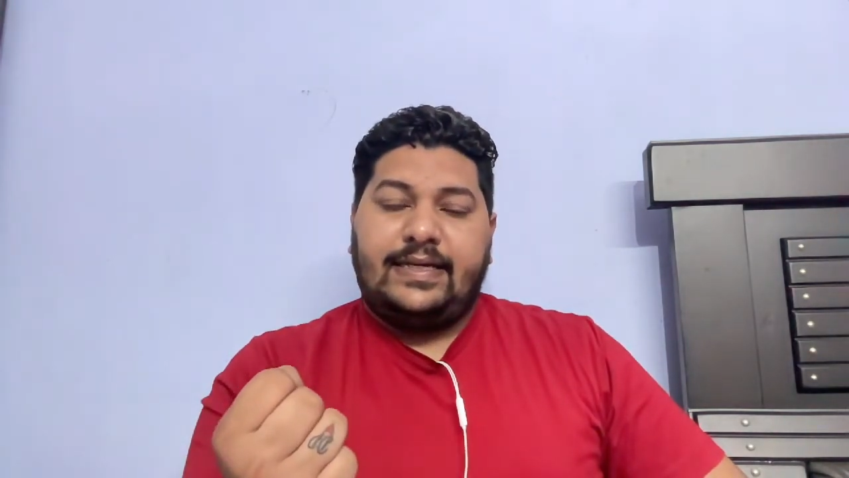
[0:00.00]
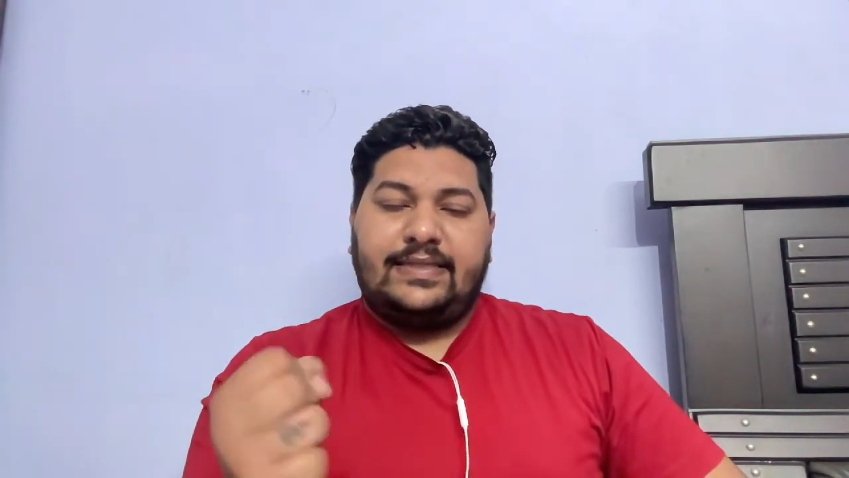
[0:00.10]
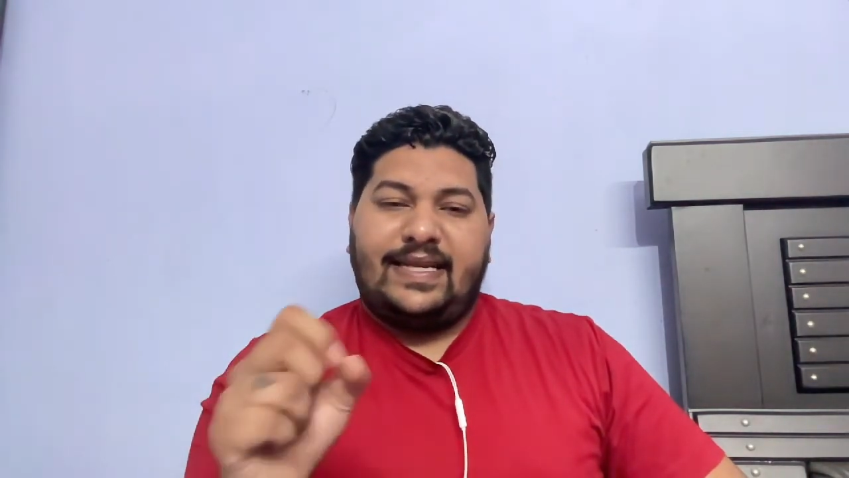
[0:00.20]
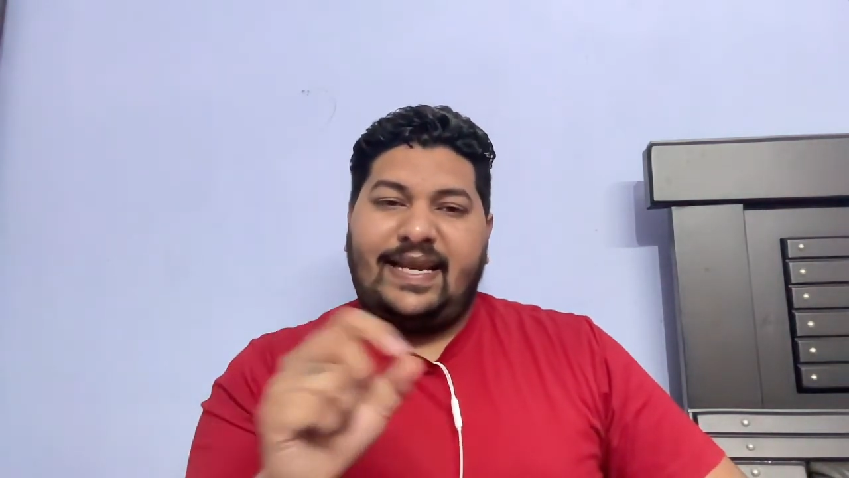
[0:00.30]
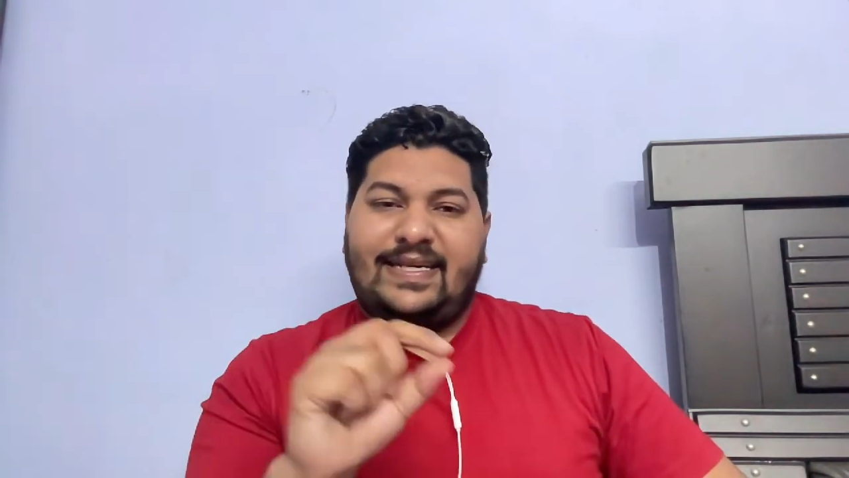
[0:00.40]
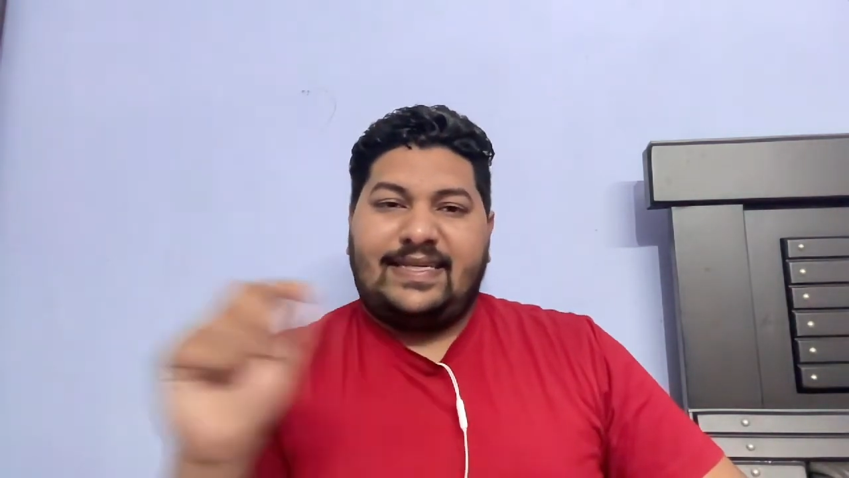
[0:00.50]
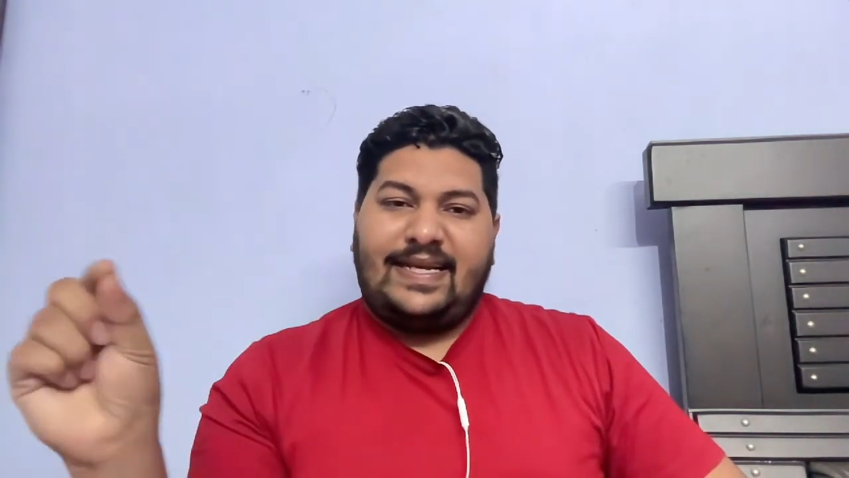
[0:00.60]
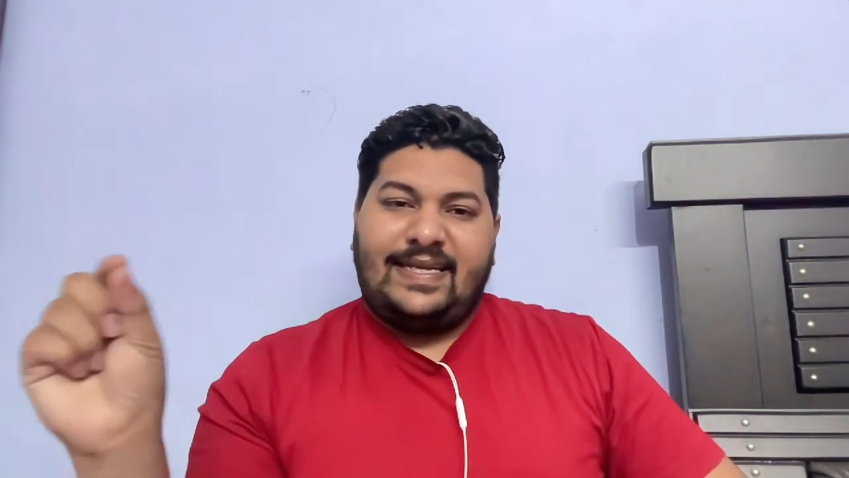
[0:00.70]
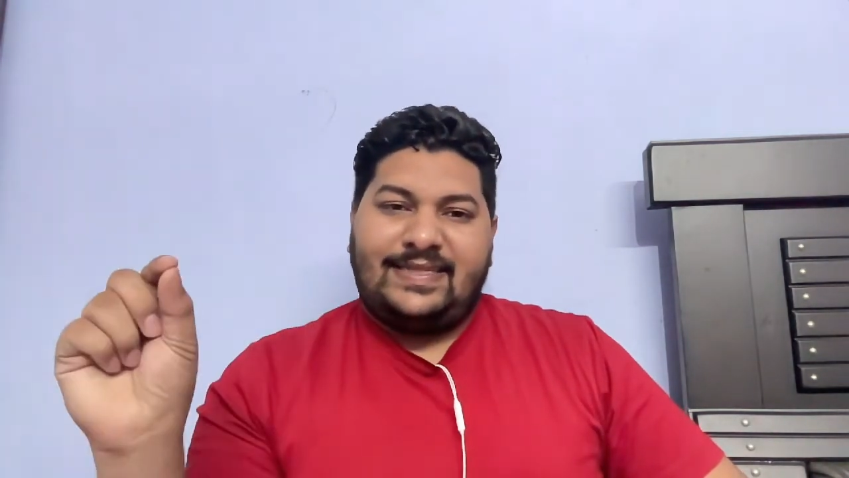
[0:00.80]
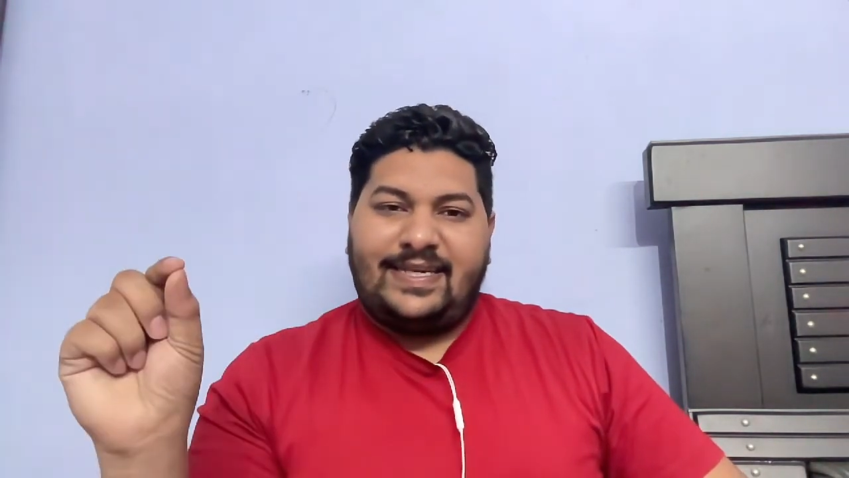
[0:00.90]
select
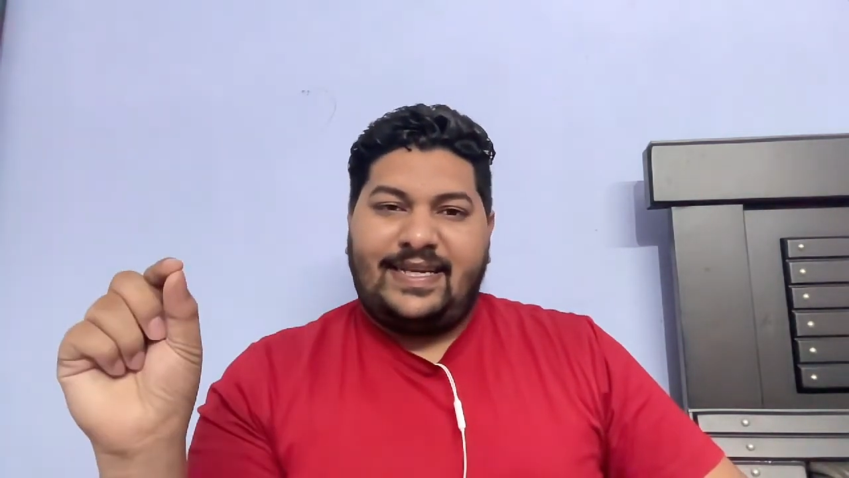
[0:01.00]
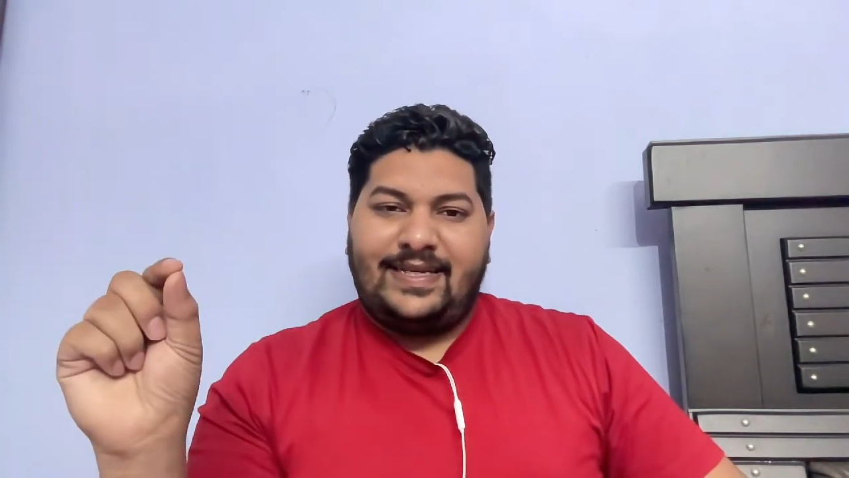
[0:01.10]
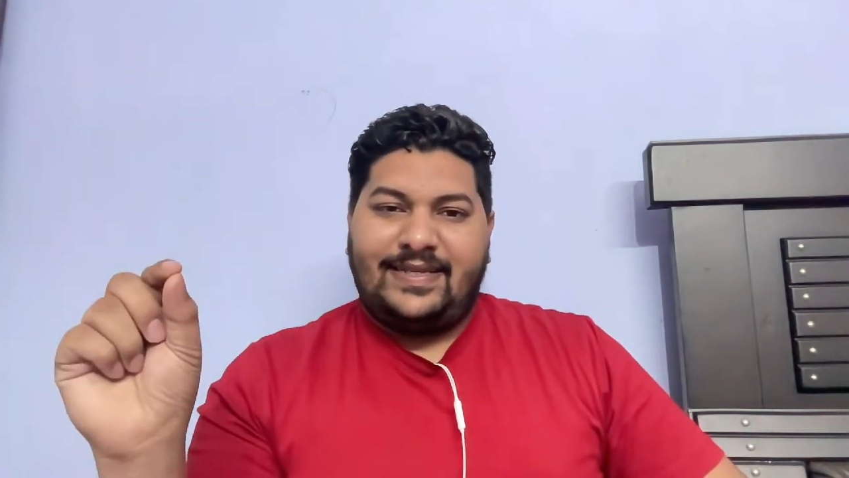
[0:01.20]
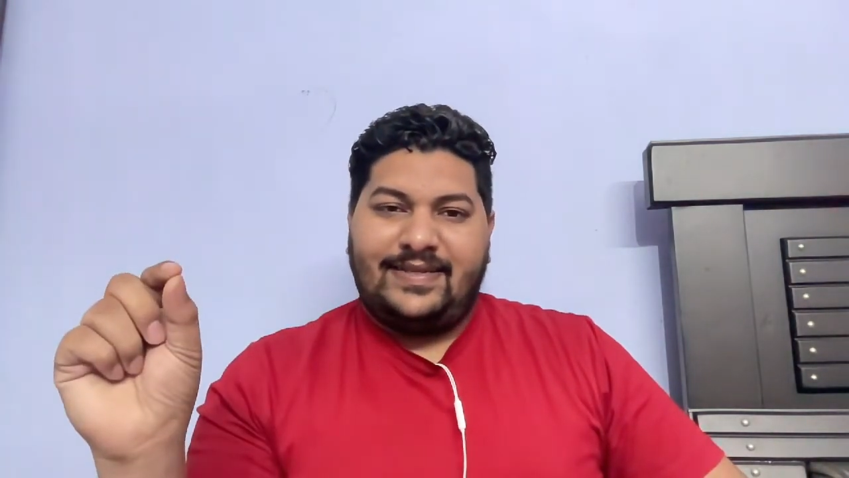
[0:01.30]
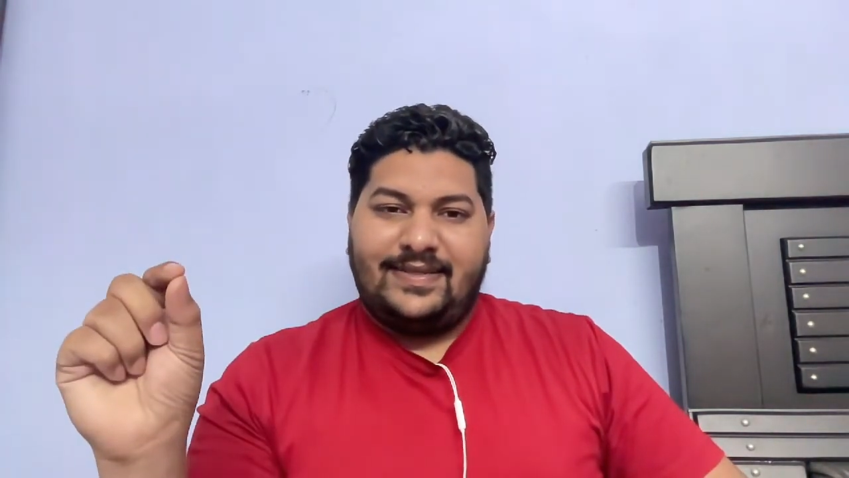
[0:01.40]
asterisk